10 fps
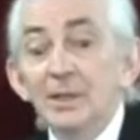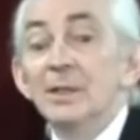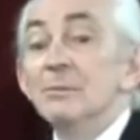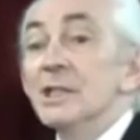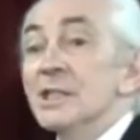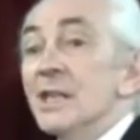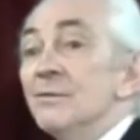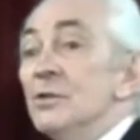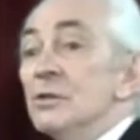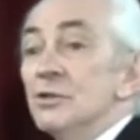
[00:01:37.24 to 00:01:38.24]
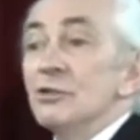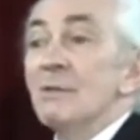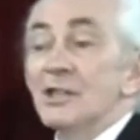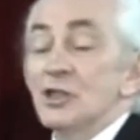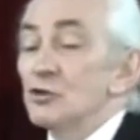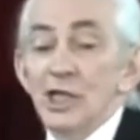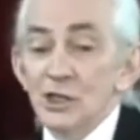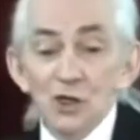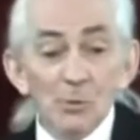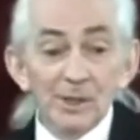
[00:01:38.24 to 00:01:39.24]
But he said, if you can do magic
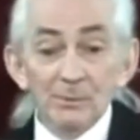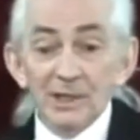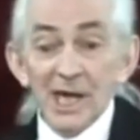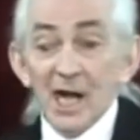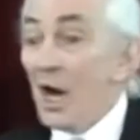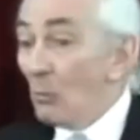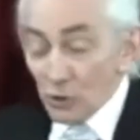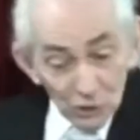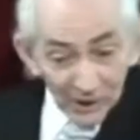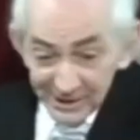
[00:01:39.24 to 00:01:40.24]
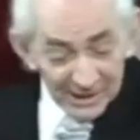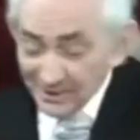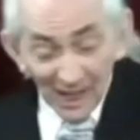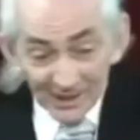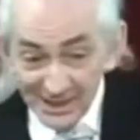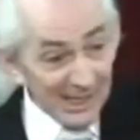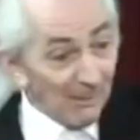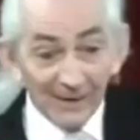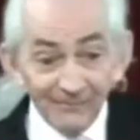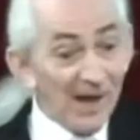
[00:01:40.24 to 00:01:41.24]
tricks, nobody will care. Would you like to see
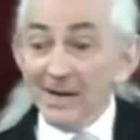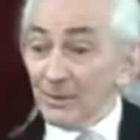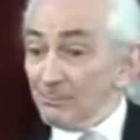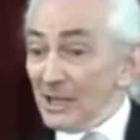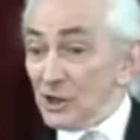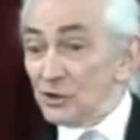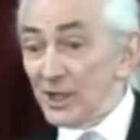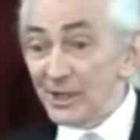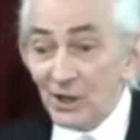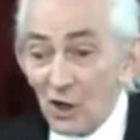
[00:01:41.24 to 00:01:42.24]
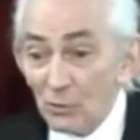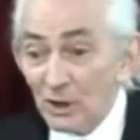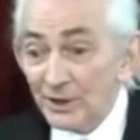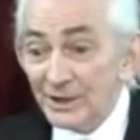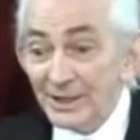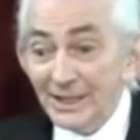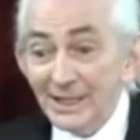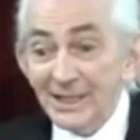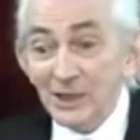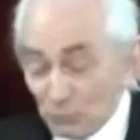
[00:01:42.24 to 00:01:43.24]
my favourite magic trick in the whole world? Yes. You